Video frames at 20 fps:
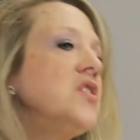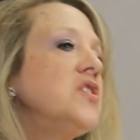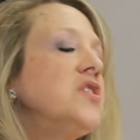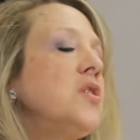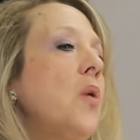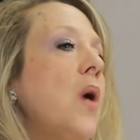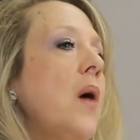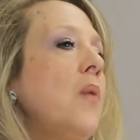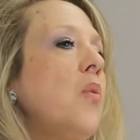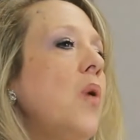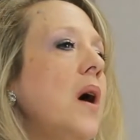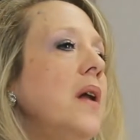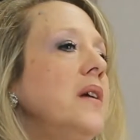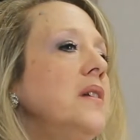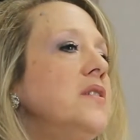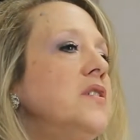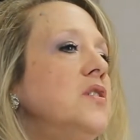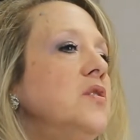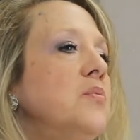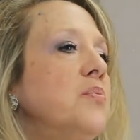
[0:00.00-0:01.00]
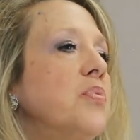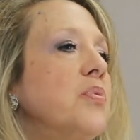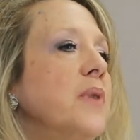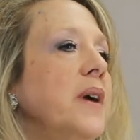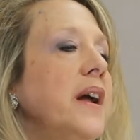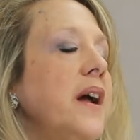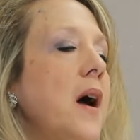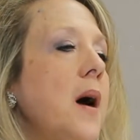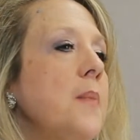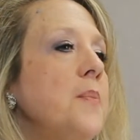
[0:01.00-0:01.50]
So I wanted to
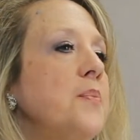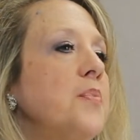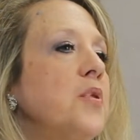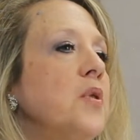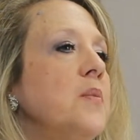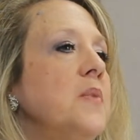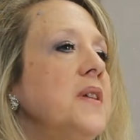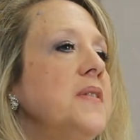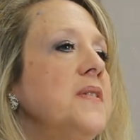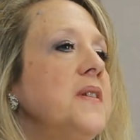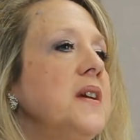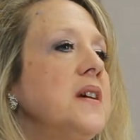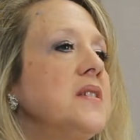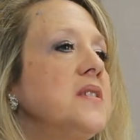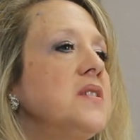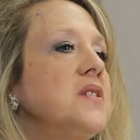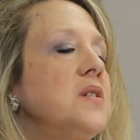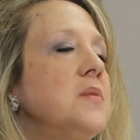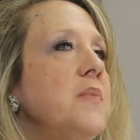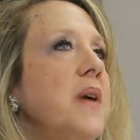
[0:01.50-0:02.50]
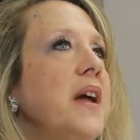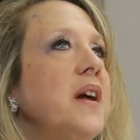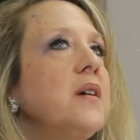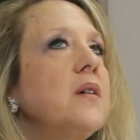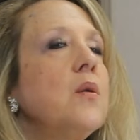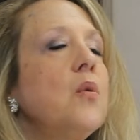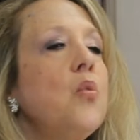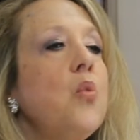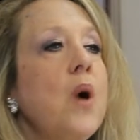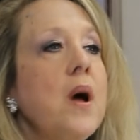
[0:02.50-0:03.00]
bring up Prometheus to
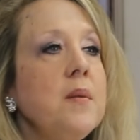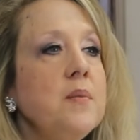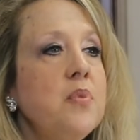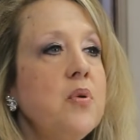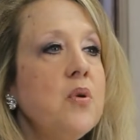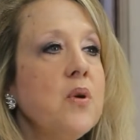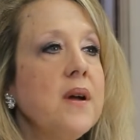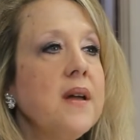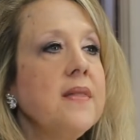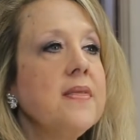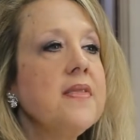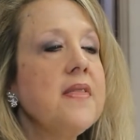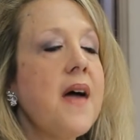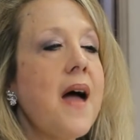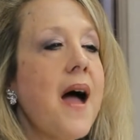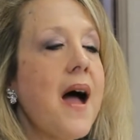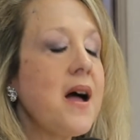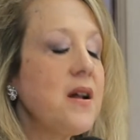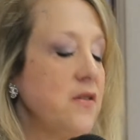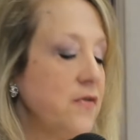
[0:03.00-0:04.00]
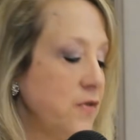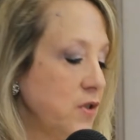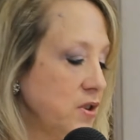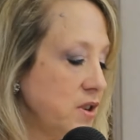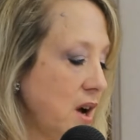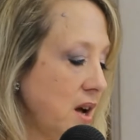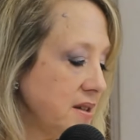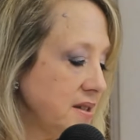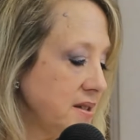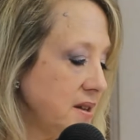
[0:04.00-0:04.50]
make one point that
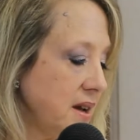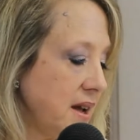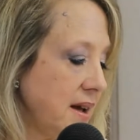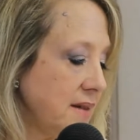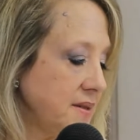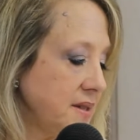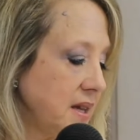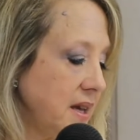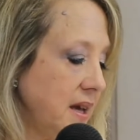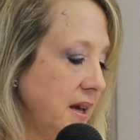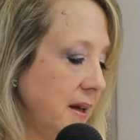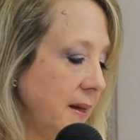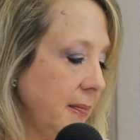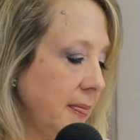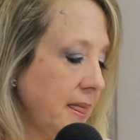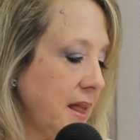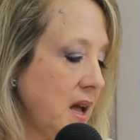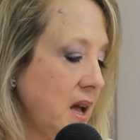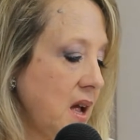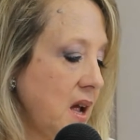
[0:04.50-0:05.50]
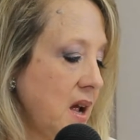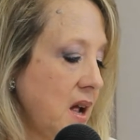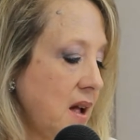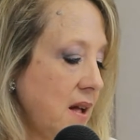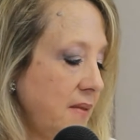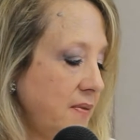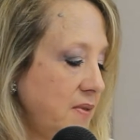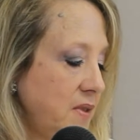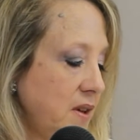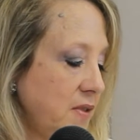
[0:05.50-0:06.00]
for Dostoevsky,
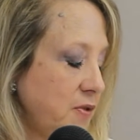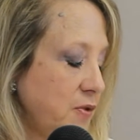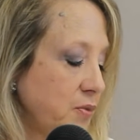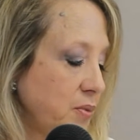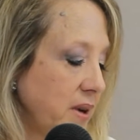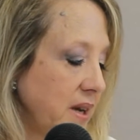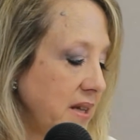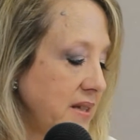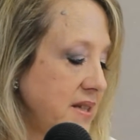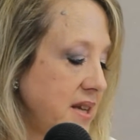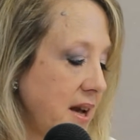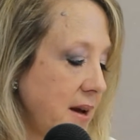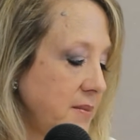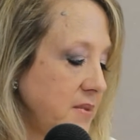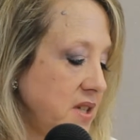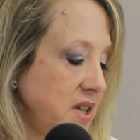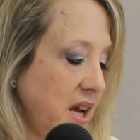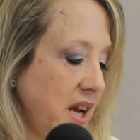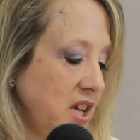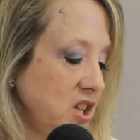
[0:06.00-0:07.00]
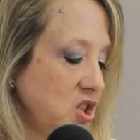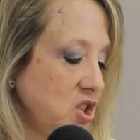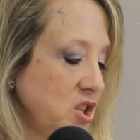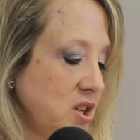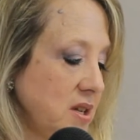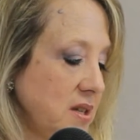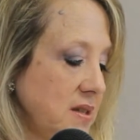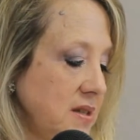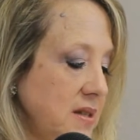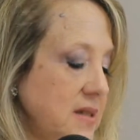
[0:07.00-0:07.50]
the 3
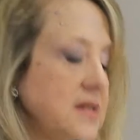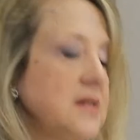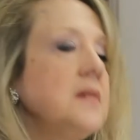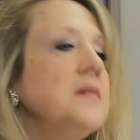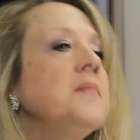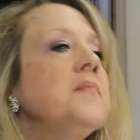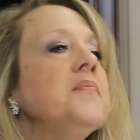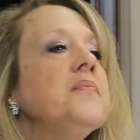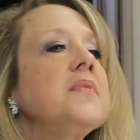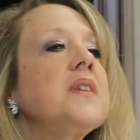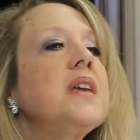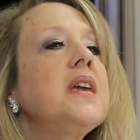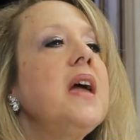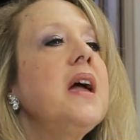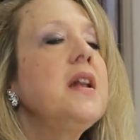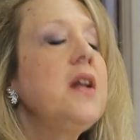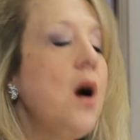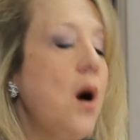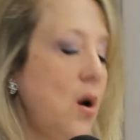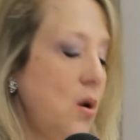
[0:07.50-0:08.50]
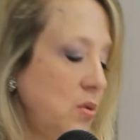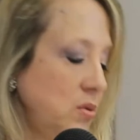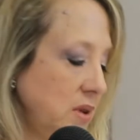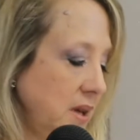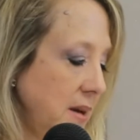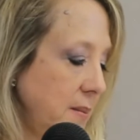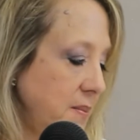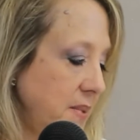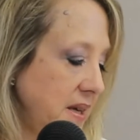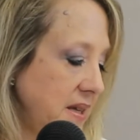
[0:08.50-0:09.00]
temptations can
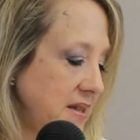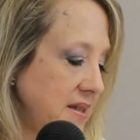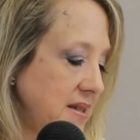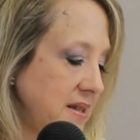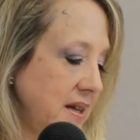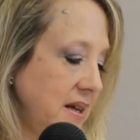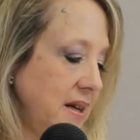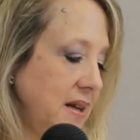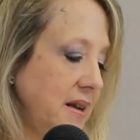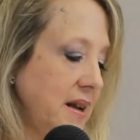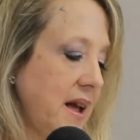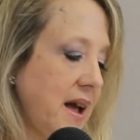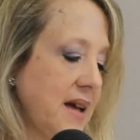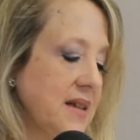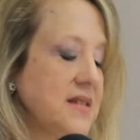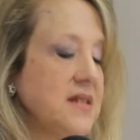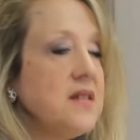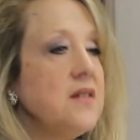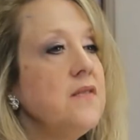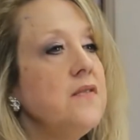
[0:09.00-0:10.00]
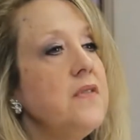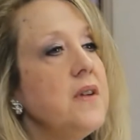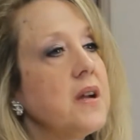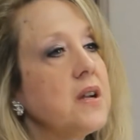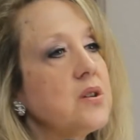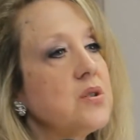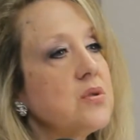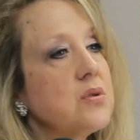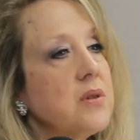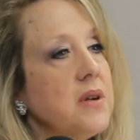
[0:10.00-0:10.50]
only be seen as the
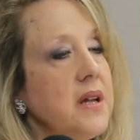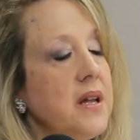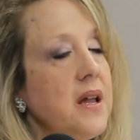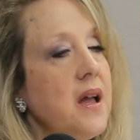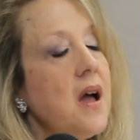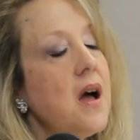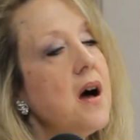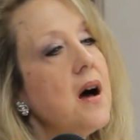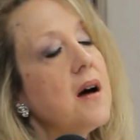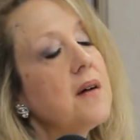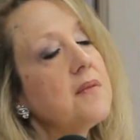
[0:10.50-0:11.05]
victory